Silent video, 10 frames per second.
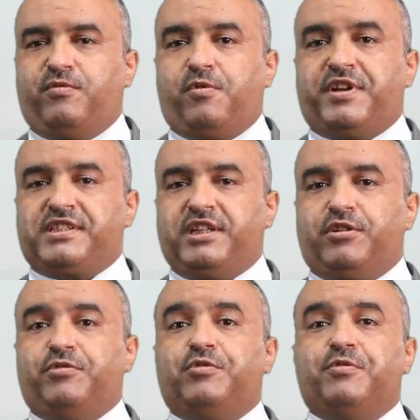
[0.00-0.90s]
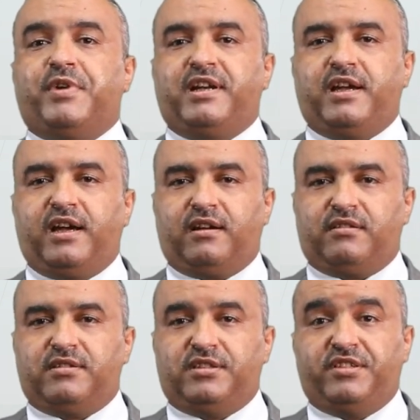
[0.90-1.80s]
Focusing on human
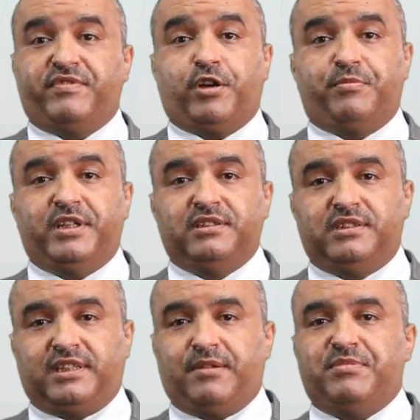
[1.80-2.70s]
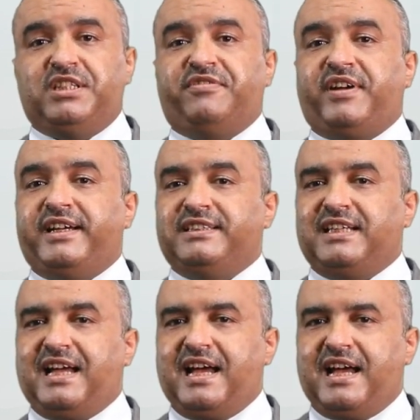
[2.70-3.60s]
health, environment can be defined
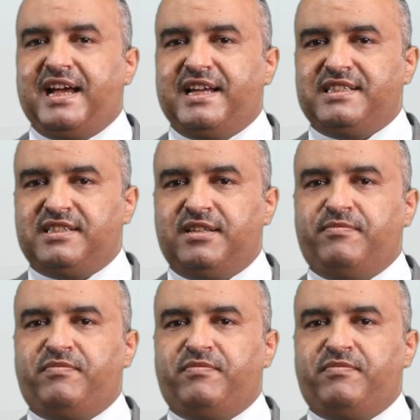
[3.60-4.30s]
as